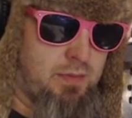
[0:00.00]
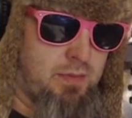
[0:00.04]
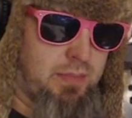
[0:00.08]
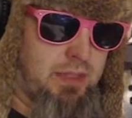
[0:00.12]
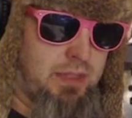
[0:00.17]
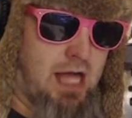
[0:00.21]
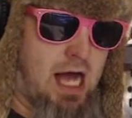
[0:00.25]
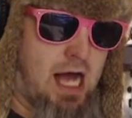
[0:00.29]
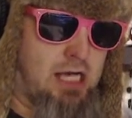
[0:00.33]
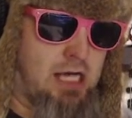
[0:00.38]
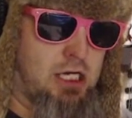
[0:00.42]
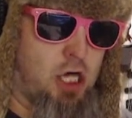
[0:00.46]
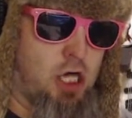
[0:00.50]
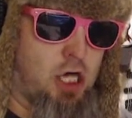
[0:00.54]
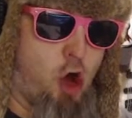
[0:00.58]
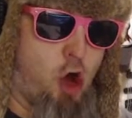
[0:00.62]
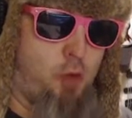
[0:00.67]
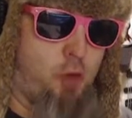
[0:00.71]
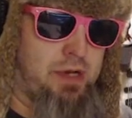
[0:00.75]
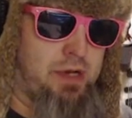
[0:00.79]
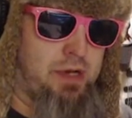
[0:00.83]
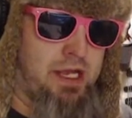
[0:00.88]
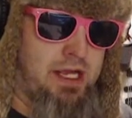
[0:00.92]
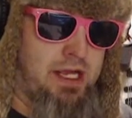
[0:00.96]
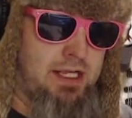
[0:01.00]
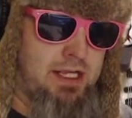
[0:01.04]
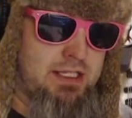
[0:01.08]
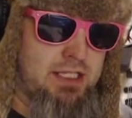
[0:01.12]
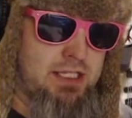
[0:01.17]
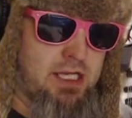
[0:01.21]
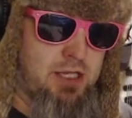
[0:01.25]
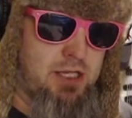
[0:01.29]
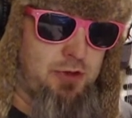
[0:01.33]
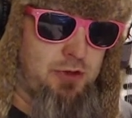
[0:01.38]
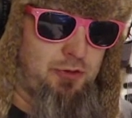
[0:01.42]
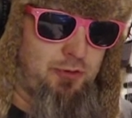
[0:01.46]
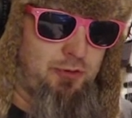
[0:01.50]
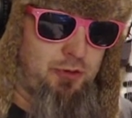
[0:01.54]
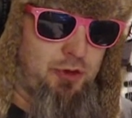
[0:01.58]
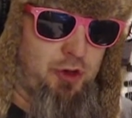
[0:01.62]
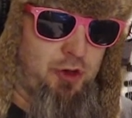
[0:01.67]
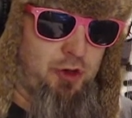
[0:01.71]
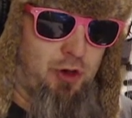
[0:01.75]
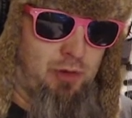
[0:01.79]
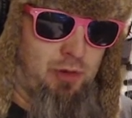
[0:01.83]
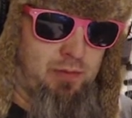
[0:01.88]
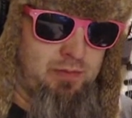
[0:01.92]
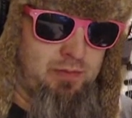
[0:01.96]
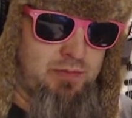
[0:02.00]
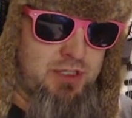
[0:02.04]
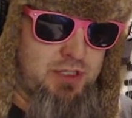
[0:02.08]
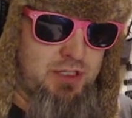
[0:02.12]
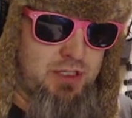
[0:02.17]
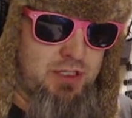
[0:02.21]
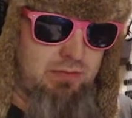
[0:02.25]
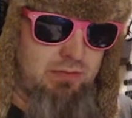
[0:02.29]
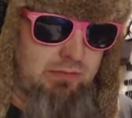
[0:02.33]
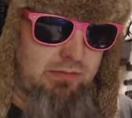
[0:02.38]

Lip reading: Block openings in the rooms